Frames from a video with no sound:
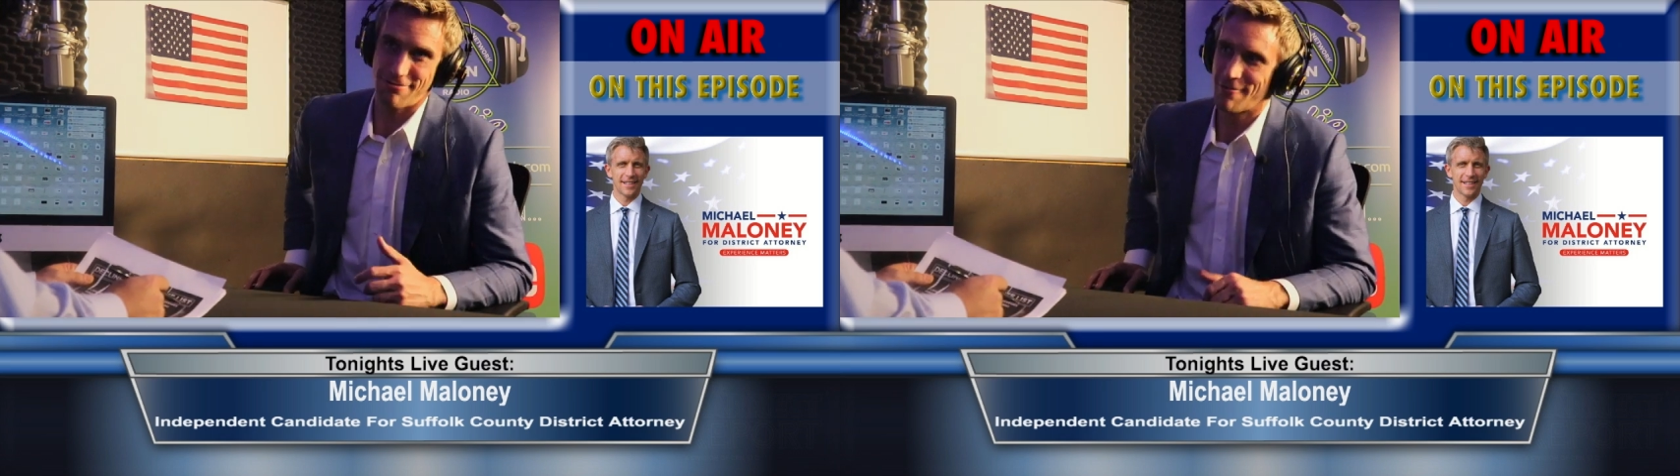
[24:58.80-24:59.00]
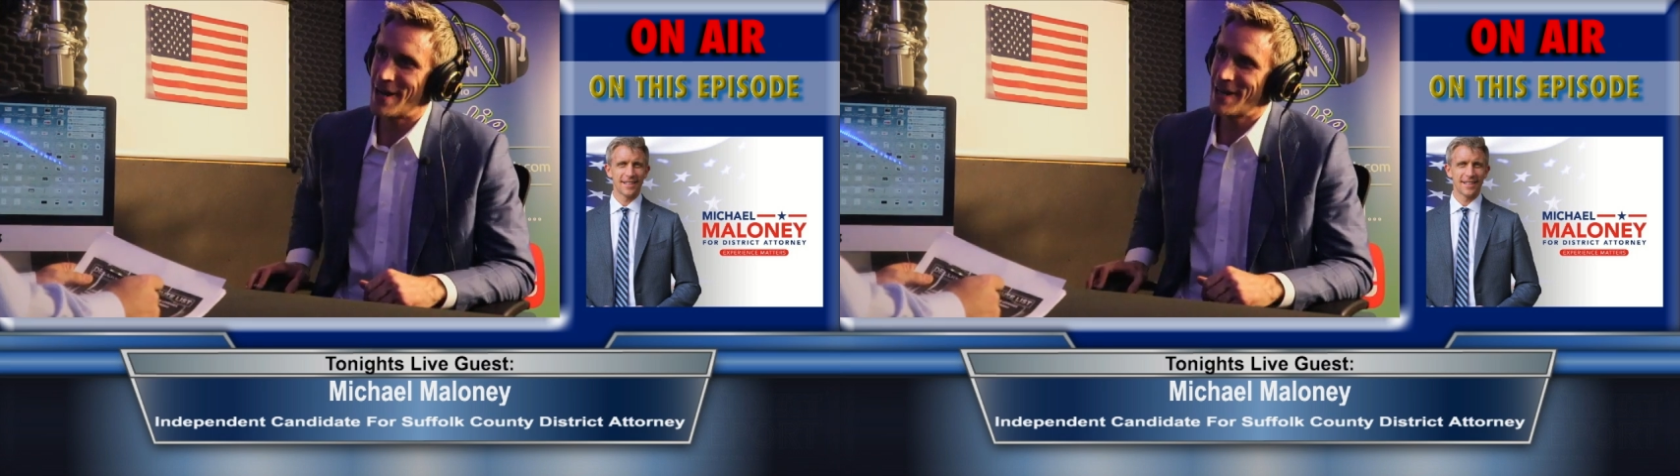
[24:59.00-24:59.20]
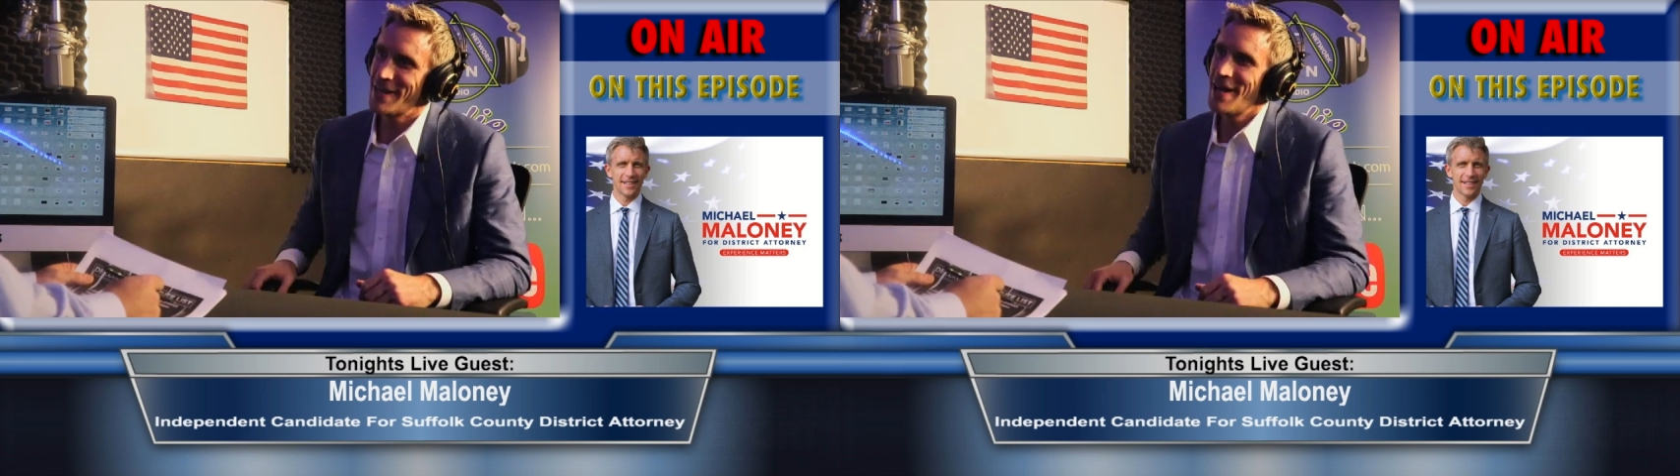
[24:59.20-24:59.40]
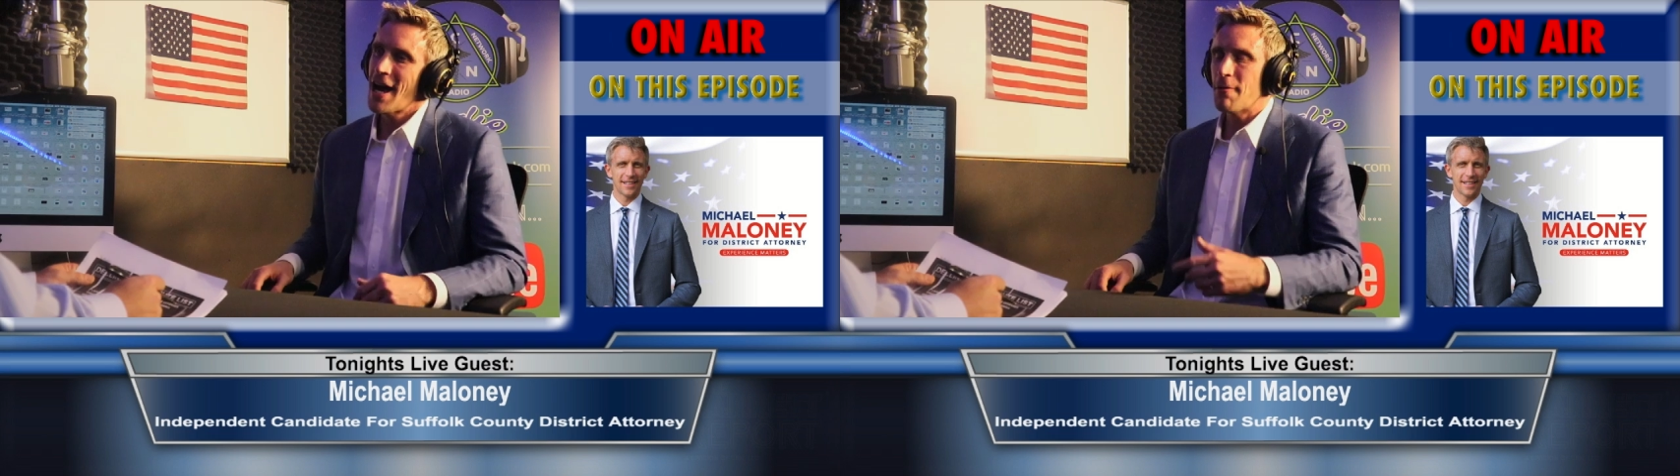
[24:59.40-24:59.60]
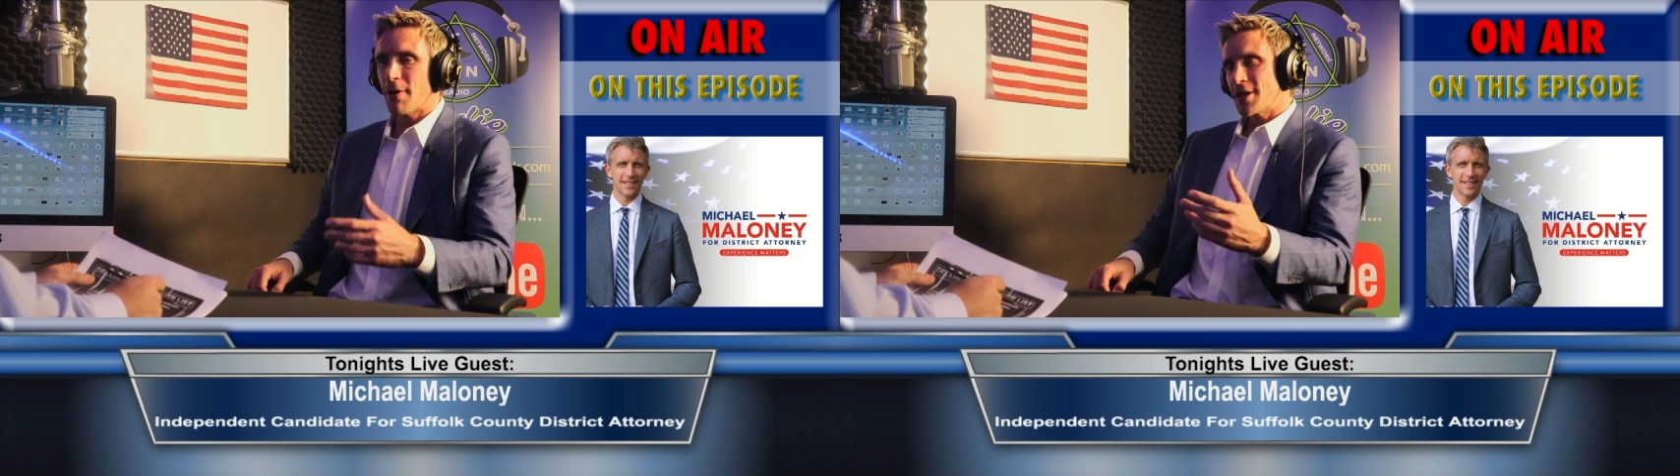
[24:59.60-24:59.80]
Right.
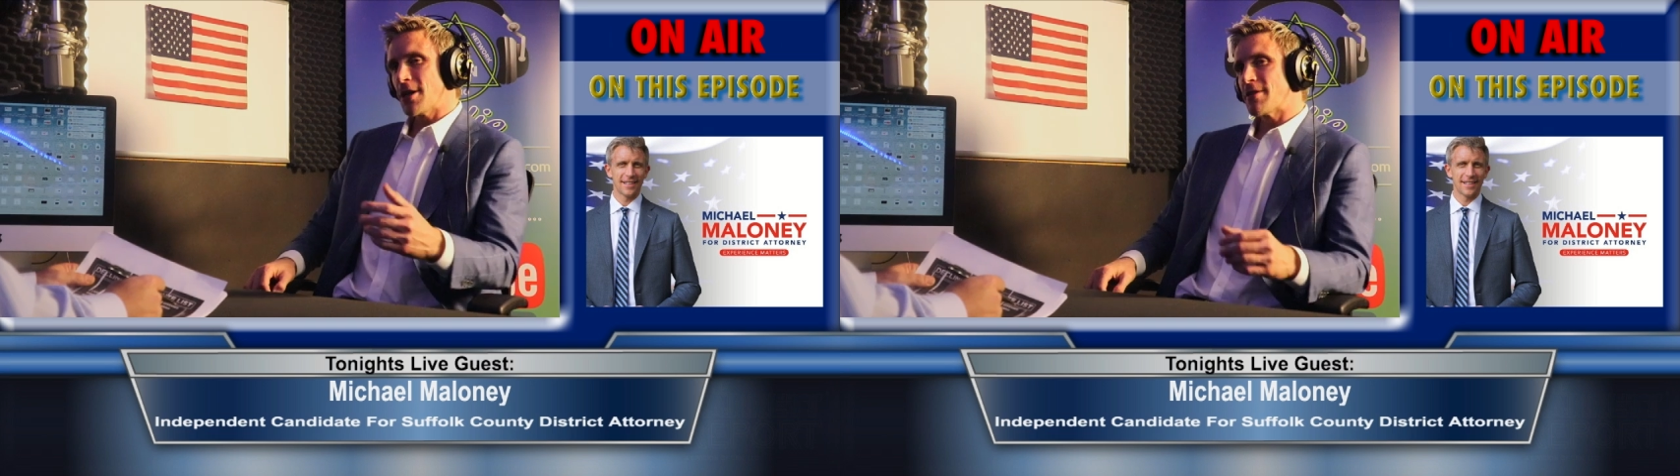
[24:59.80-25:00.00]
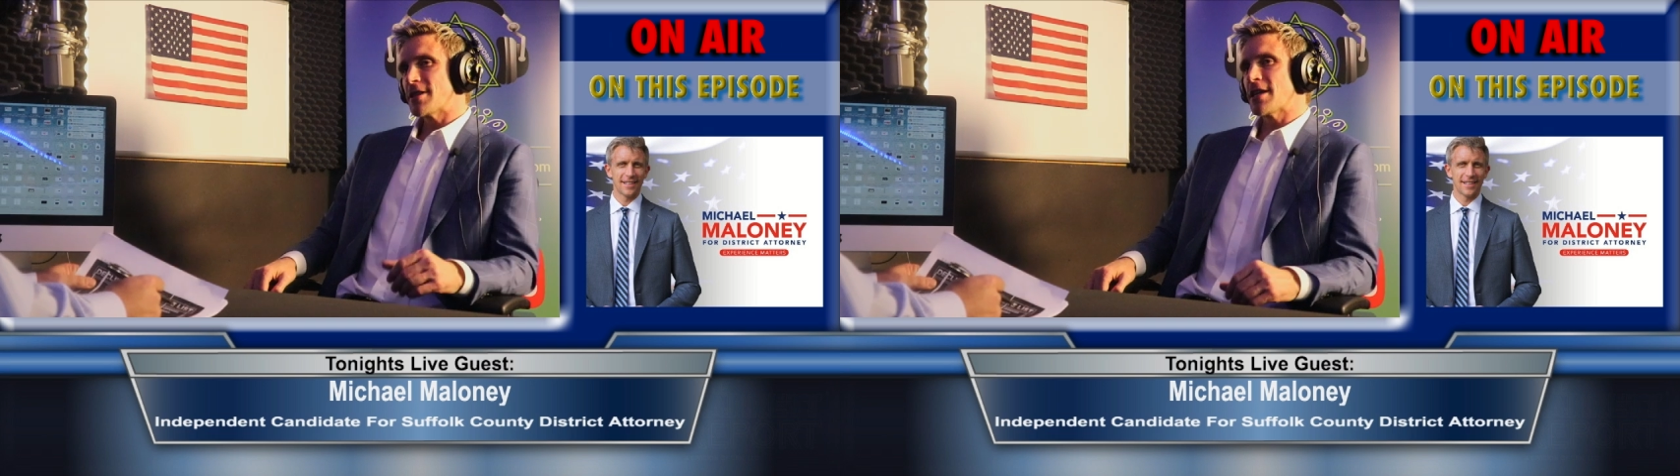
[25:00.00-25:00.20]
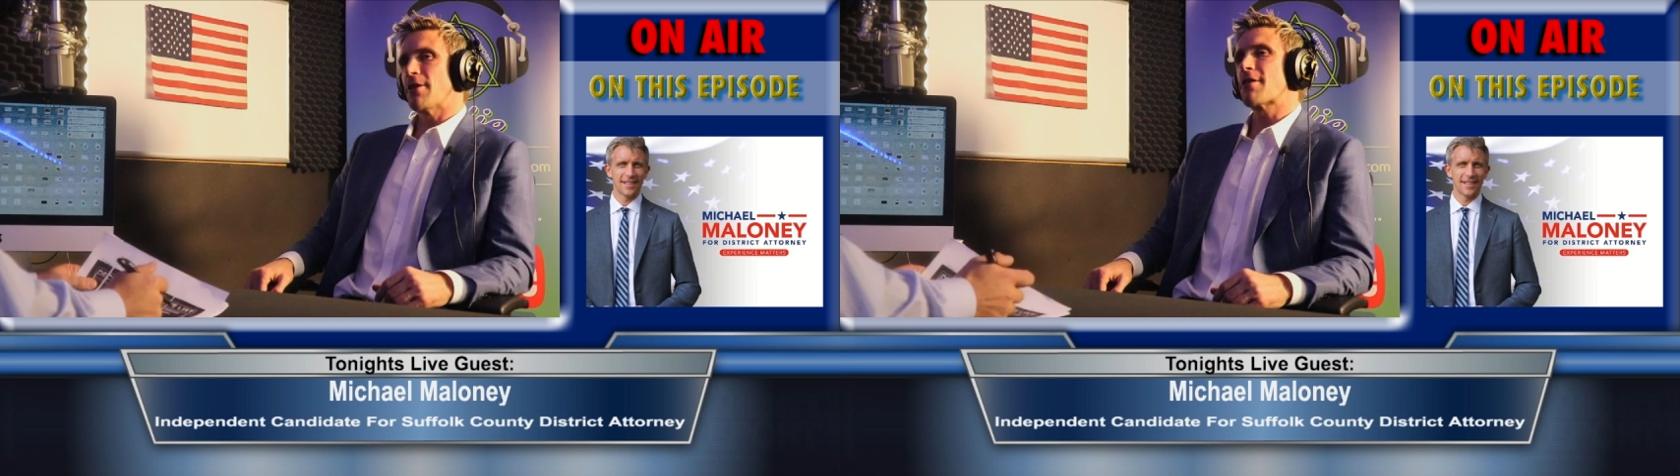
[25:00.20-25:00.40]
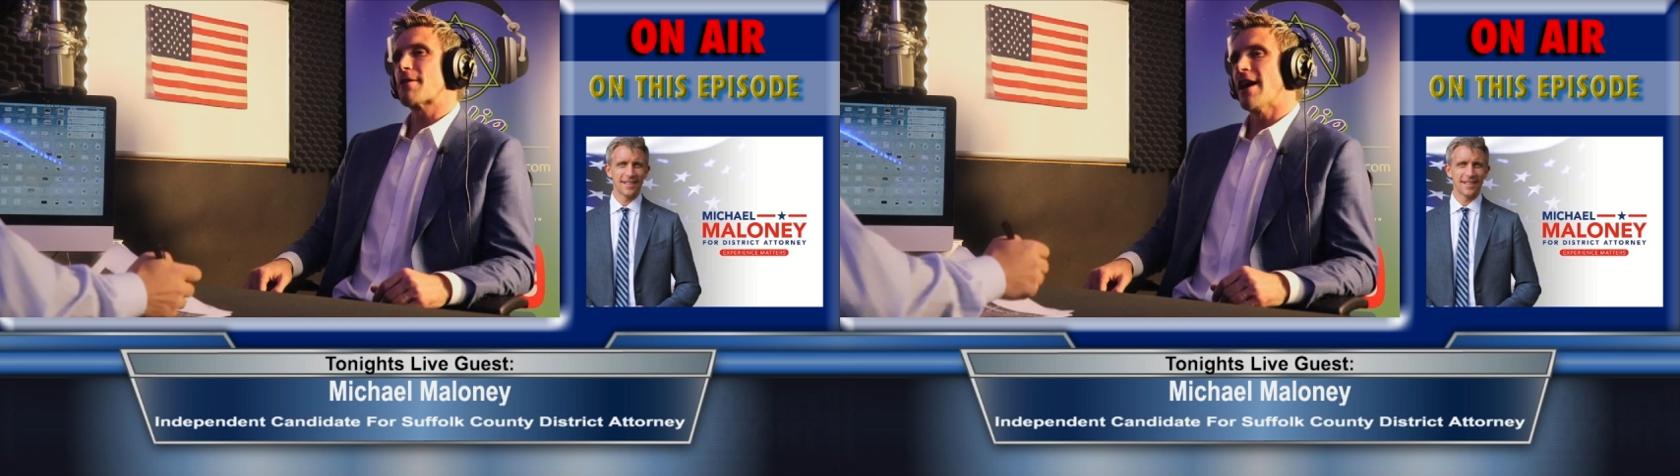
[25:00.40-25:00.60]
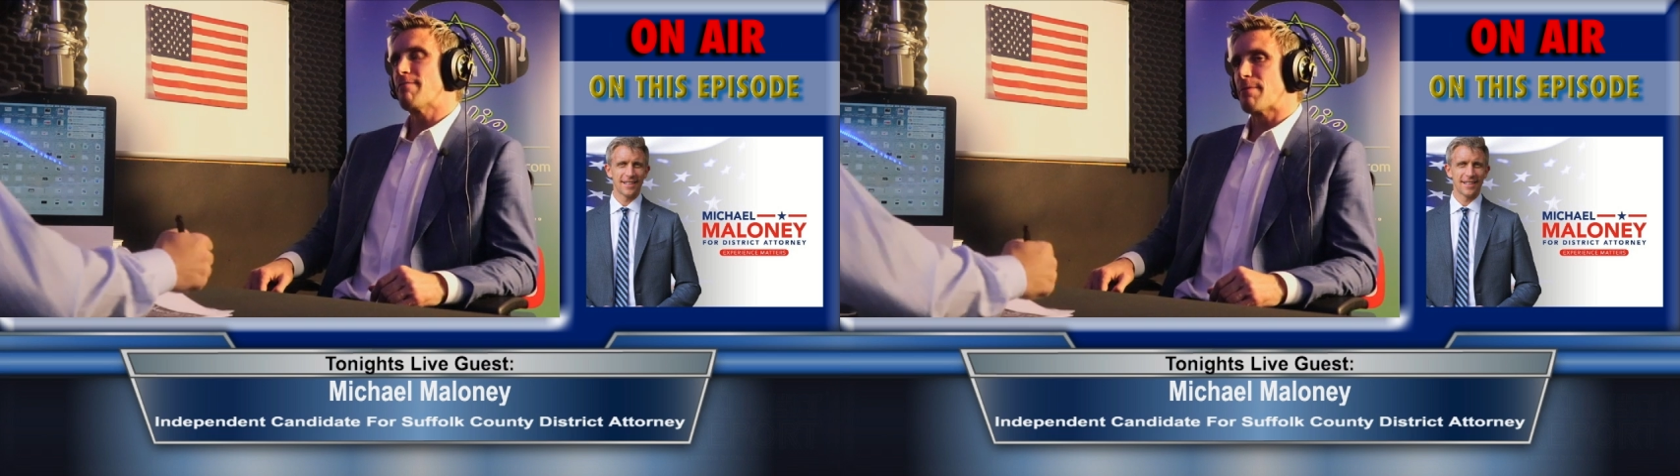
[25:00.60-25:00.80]
And well, then you
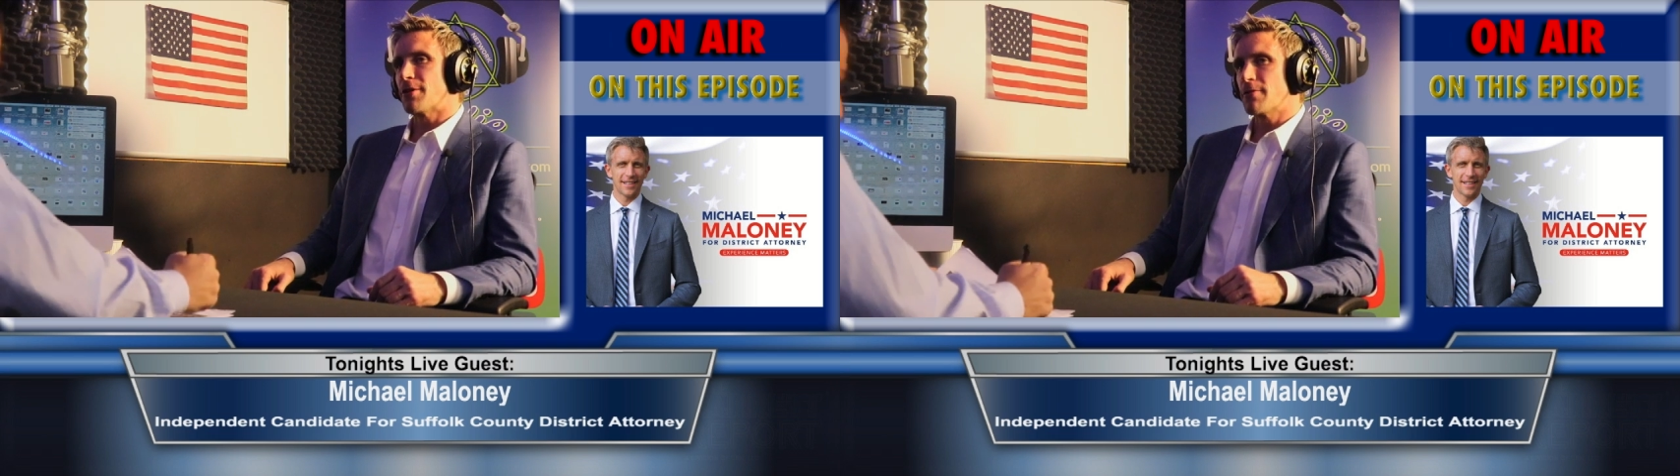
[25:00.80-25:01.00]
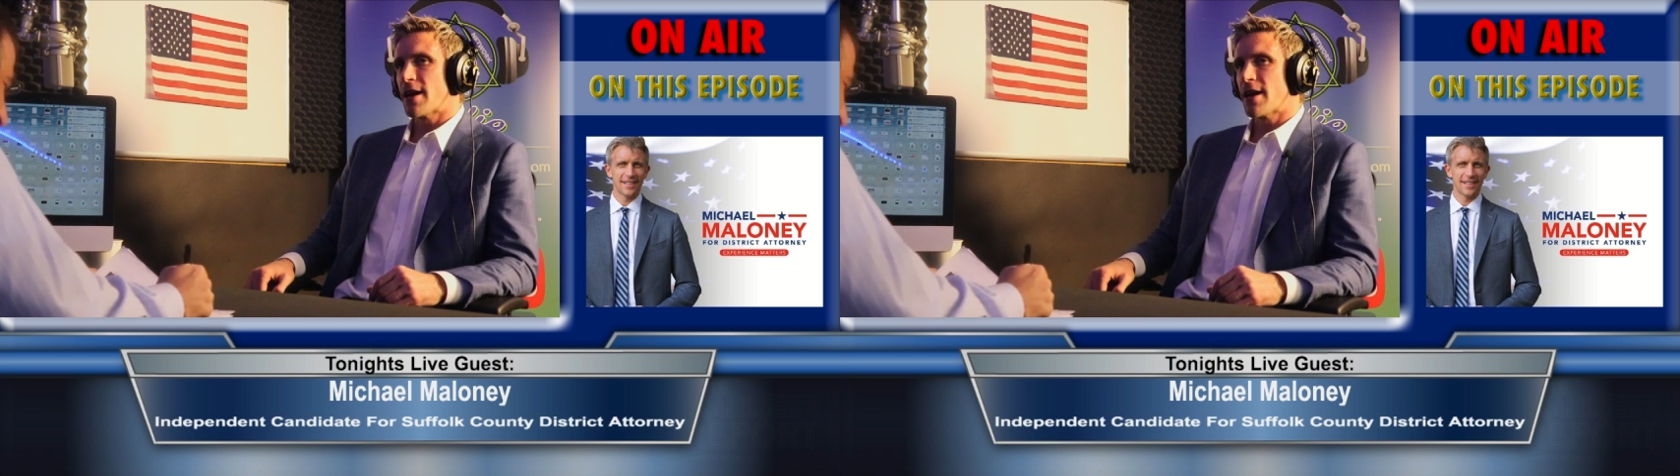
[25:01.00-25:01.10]
also have people